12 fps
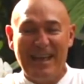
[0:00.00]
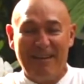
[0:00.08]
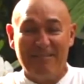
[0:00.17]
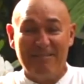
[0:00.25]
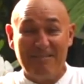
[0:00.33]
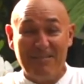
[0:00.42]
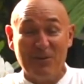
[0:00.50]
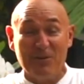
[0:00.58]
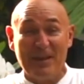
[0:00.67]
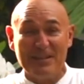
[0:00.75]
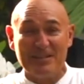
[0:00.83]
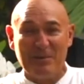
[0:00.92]
and
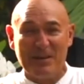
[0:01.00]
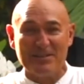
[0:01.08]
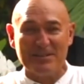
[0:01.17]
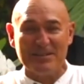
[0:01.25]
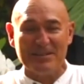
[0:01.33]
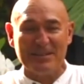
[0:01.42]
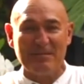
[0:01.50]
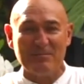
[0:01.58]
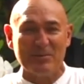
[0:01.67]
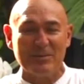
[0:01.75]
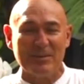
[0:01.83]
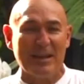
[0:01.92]
feel that spaciousness that
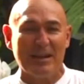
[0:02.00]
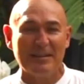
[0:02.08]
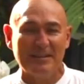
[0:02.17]
comes with that.